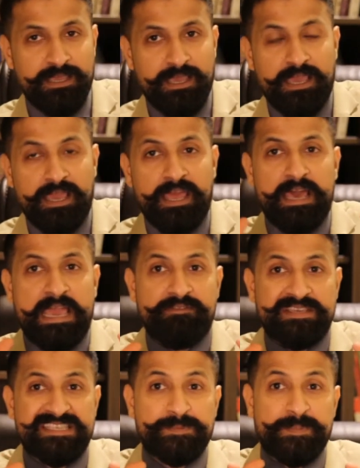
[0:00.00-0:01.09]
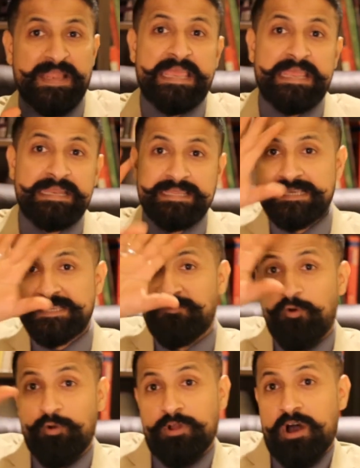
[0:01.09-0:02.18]
And I have explained these
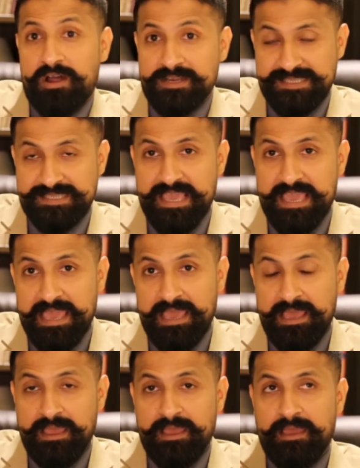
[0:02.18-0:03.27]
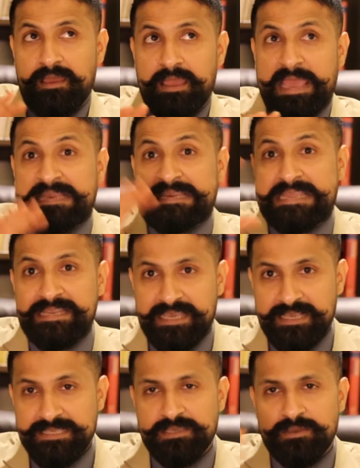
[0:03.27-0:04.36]
4 R's there in
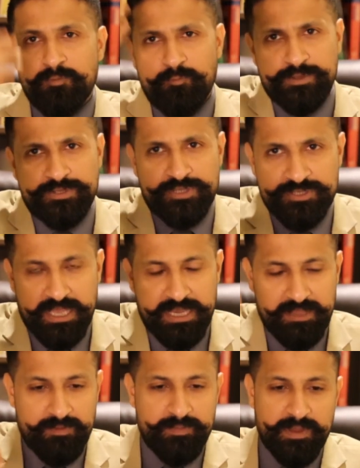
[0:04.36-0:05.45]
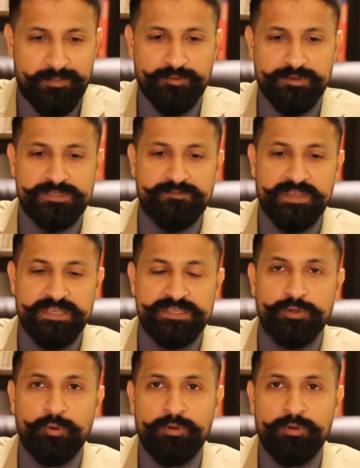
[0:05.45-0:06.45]
details, which inshallah will be uploaded very soon.